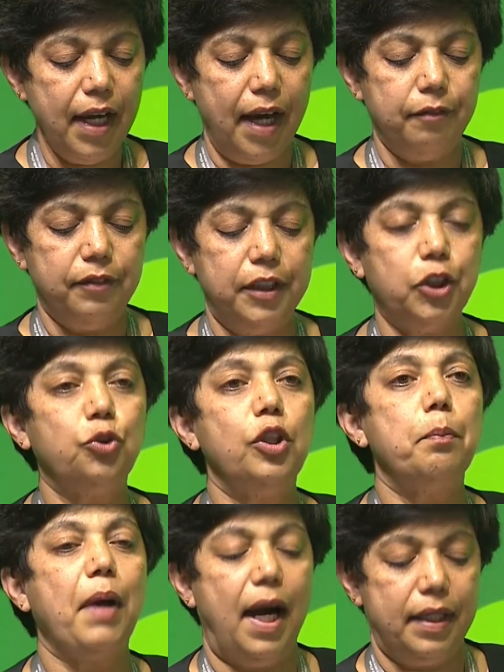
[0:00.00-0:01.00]
and
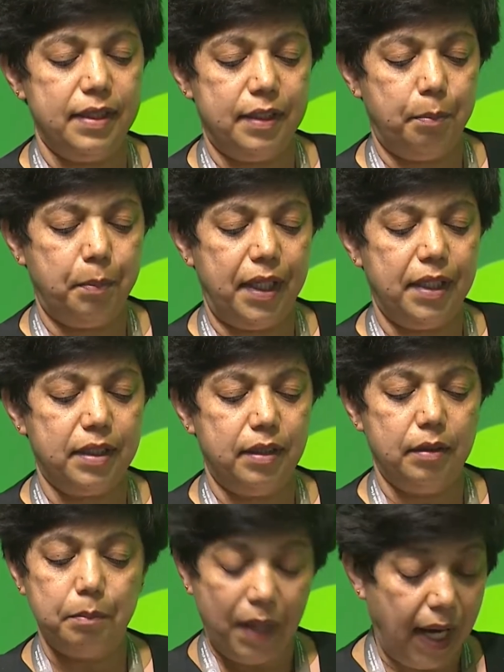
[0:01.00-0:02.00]
virtual
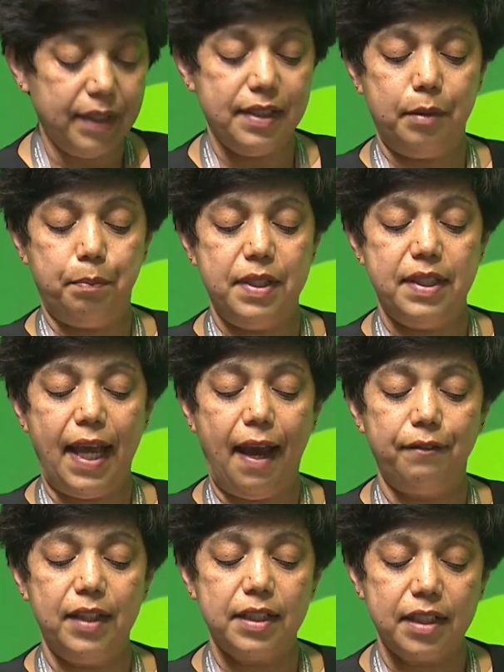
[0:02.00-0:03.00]
participants
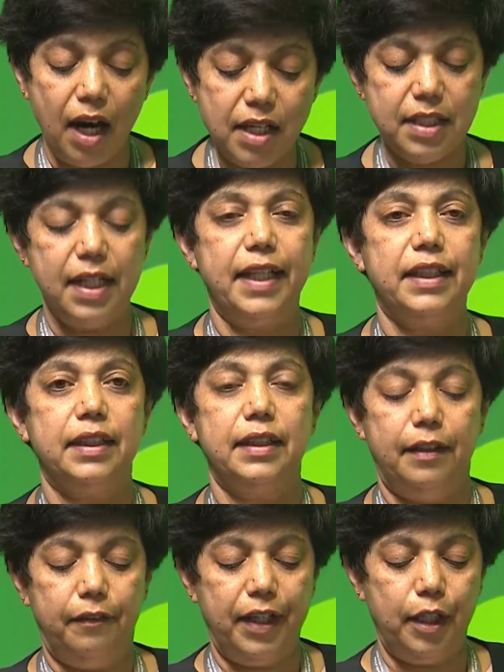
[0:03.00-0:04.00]
have the
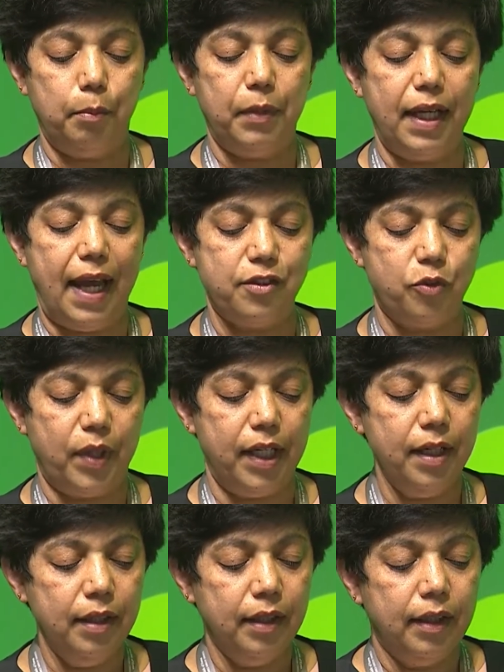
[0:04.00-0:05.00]
translation available as well.